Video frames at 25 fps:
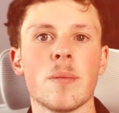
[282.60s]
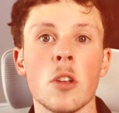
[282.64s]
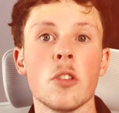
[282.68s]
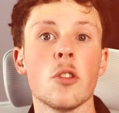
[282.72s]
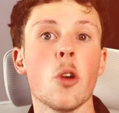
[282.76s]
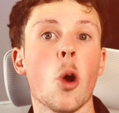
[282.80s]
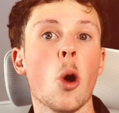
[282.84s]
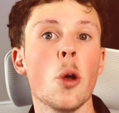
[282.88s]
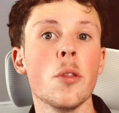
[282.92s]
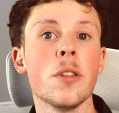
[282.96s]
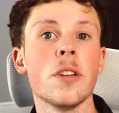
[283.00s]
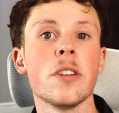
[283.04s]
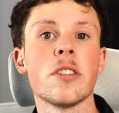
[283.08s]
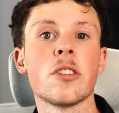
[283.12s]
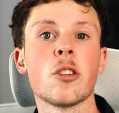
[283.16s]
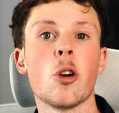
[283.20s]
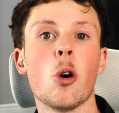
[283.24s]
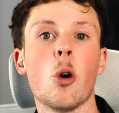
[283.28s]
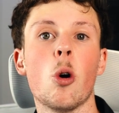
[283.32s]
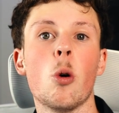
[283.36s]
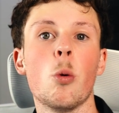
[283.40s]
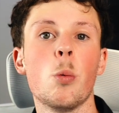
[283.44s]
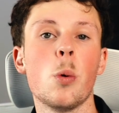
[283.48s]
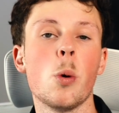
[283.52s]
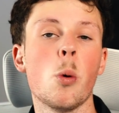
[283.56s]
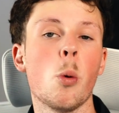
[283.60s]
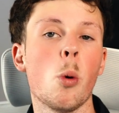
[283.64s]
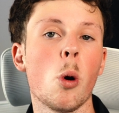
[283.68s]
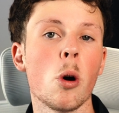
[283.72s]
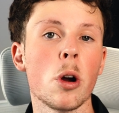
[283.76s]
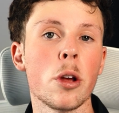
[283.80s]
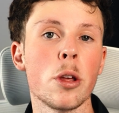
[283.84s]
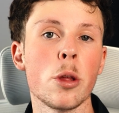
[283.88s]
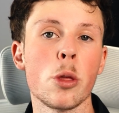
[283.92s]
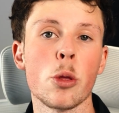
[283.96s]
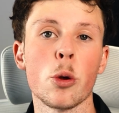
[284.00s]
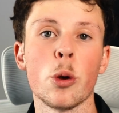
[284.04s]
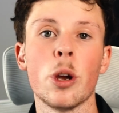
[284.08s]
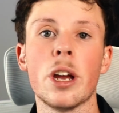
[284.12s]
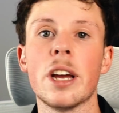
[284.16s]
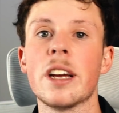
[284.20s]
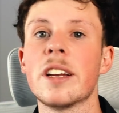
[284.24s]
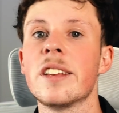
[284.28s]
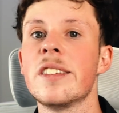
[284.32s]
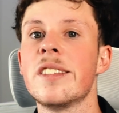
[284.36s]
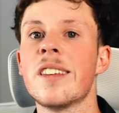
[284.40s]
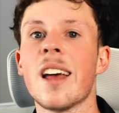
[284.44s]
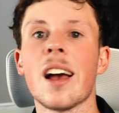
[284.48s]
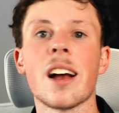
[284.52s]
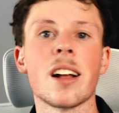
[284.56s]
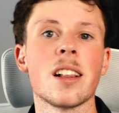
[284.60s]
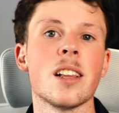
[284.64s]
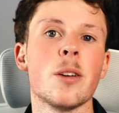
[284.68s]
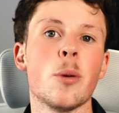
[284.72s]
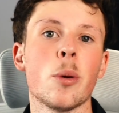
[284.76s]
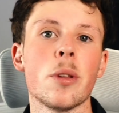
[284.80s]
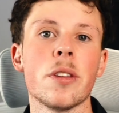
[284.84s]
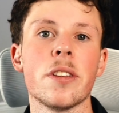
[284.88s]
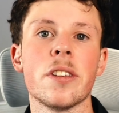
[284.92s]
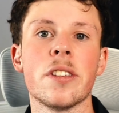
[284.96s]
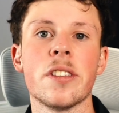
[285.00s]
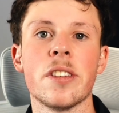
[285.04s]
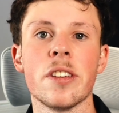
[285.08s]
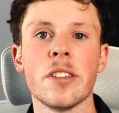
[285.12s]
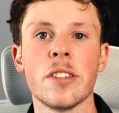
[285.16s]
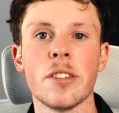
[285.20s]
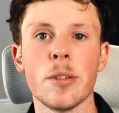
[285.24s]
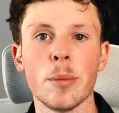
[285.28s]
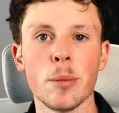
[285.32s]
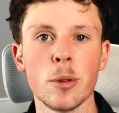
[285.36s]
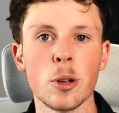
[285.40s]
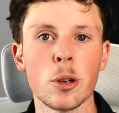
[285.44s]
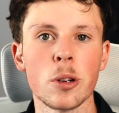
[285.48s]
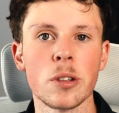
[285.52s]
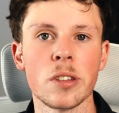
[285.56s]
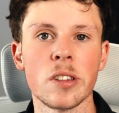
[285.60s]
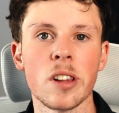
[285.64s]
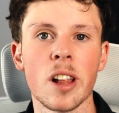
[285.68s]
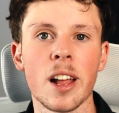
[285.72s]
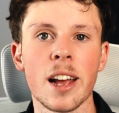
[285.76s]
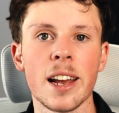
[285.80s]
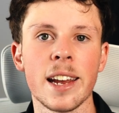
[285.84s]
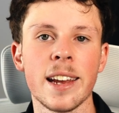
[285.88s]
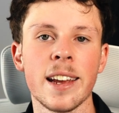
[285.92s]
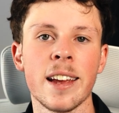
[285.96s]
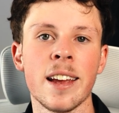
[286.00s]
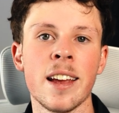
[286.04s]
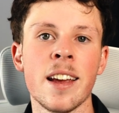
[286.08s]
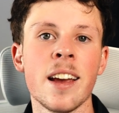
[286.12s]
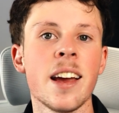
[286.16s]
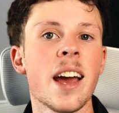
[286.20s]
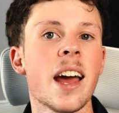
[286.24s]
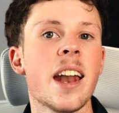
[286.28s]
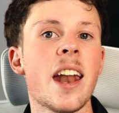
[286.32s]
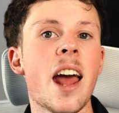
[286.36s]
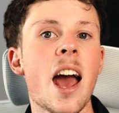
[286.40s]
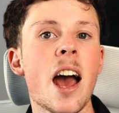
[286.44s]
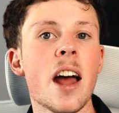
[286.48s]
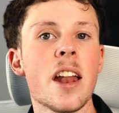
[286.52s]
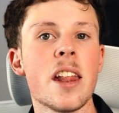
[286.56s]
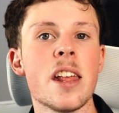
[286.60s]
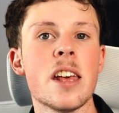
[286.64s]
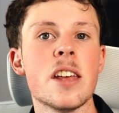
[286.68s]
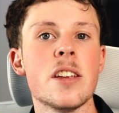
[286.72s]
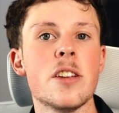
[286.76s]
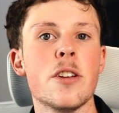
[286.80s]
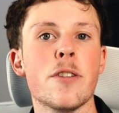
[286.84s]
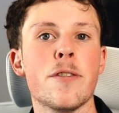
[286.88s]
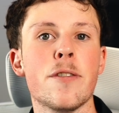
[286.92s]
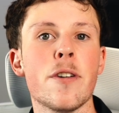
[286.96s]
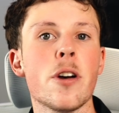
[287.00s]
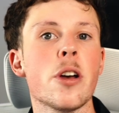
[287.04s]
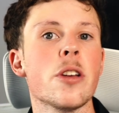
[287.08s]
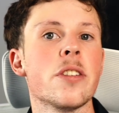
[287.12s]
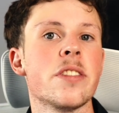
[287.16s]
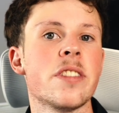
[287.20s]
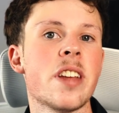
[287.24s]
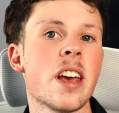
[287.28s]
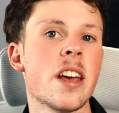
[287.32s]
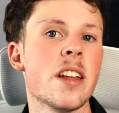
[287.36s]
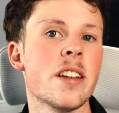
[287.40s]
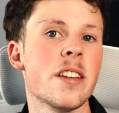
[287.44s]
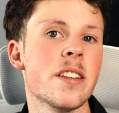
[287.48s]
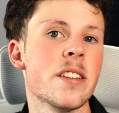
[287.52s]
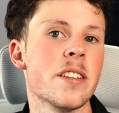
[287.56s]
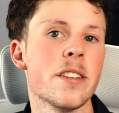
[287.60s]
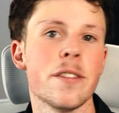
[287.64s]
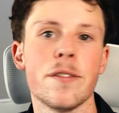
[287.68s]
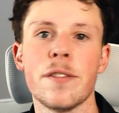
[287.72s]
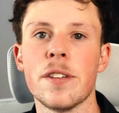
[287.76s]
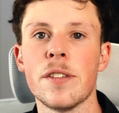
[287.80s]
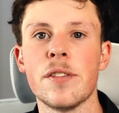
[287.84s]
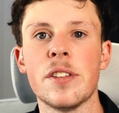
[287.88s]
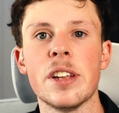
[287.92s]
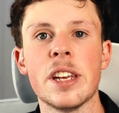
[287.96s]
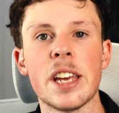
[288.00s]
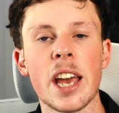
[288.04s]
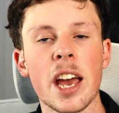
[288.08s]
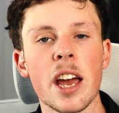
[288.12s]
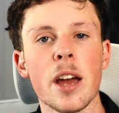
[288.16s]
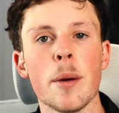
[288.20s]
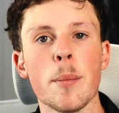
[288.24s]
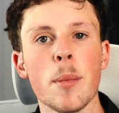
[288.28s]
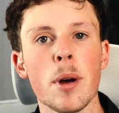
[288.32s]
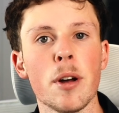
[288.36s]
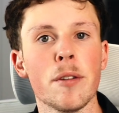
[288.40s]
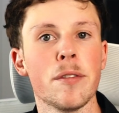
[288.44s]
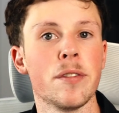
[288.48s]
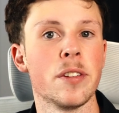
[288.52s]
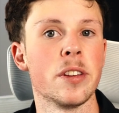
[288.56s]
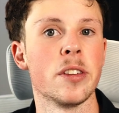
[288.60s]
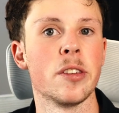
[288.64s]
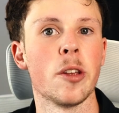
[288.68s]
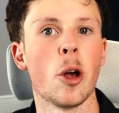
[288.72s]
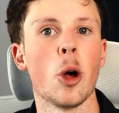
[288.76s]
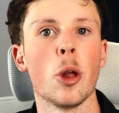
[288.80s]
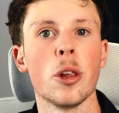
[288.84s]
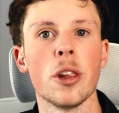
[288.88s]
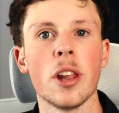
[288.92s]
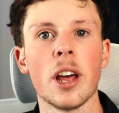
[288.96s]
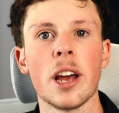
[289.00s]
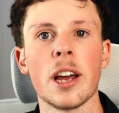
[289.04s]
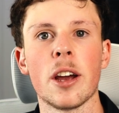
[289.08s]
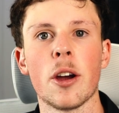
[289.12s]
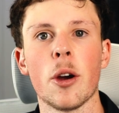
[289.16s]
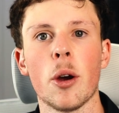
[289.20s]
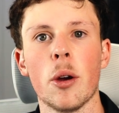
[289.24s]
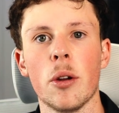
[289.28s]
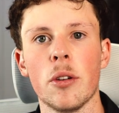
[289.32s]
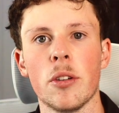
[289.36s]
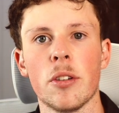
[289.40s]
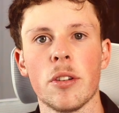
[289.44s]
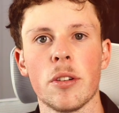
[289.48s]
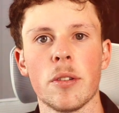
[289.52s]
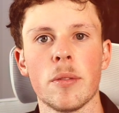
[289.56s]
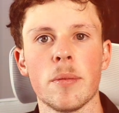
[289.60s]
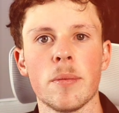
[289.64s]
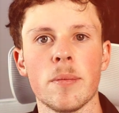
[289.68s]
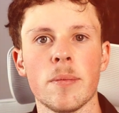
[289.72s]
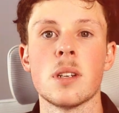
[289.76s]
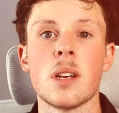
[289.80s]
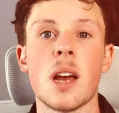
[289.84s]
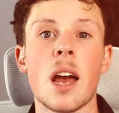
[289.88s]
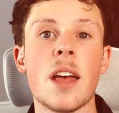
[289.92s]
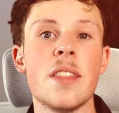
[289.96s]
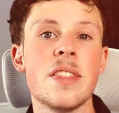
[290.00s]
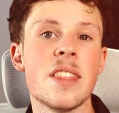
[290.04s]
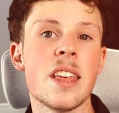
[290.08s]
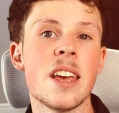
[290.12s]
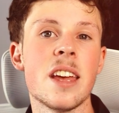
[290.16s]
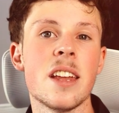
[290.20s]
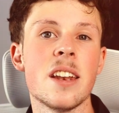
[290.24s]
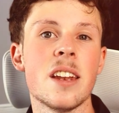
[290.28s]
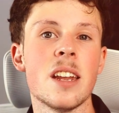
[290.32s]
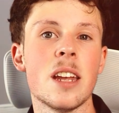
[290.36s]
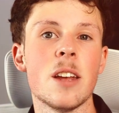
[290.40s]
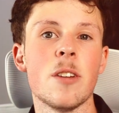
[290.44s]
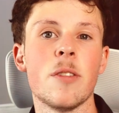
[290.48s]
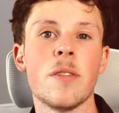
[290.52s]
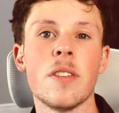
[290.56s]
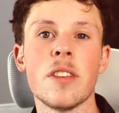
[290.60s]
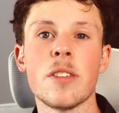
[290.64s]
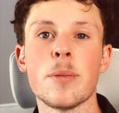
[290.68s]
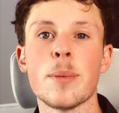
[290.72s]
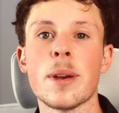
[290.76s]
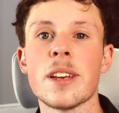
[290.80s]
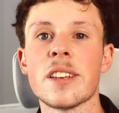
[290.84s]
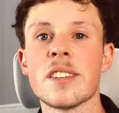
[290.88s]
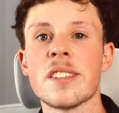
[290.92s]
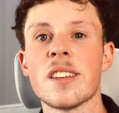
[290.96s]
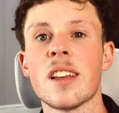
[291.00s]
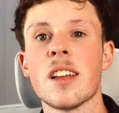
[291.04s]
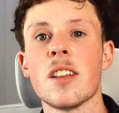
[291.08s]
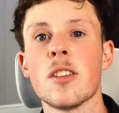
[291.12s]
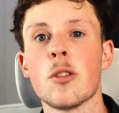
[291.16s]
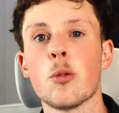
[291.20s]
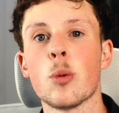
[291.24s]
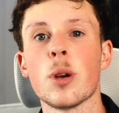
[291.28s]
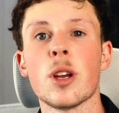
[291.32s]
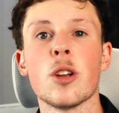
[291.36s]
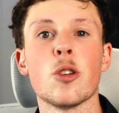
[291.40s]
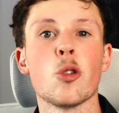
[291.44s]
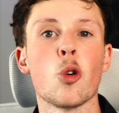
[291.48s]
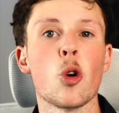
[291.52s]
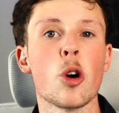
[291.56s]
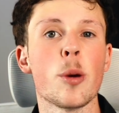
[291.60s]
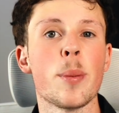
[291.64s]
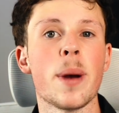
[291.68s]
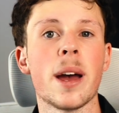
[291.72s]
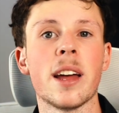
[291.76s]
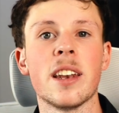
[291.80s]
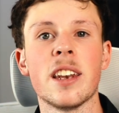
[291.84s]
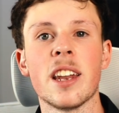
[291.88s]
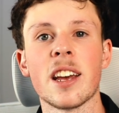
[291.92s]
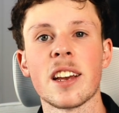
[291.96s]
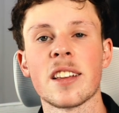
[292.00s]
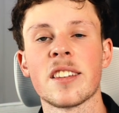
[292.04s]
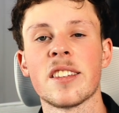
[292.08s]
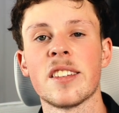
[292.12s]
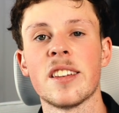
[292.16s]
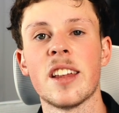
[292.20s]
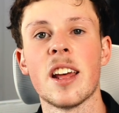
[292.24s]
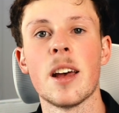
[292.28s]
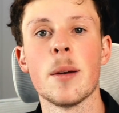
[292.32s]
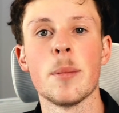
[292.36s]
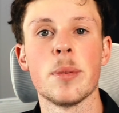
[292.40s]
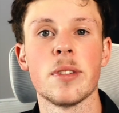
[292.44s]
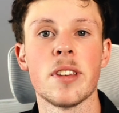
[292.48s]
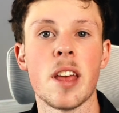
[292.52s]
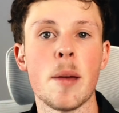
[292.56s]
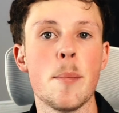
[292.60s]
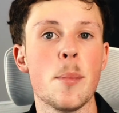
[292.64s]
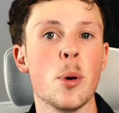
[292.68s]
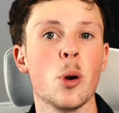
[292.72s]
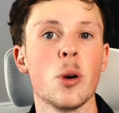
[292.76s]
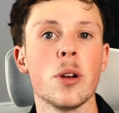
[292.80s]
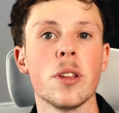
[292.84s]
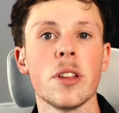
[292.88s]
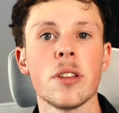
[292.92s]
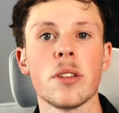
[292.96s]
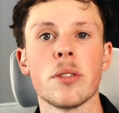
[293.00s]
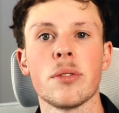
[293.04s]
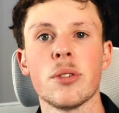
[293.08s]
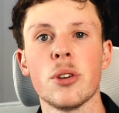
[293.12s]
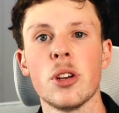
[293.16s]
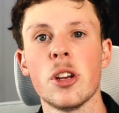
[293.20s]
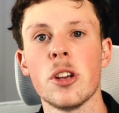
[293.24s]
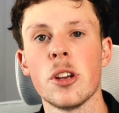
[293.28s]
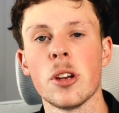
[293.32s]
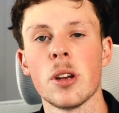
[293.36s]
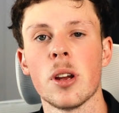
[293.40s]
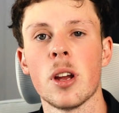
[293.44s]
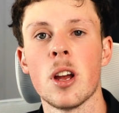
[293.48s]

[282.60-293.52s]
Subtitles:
So on this call, we'll walk you through exactly what this system looks like and how to hit your first 10 to 50K a month as the online coach. And then if this makes sense, we can talk about next steps and building this for you.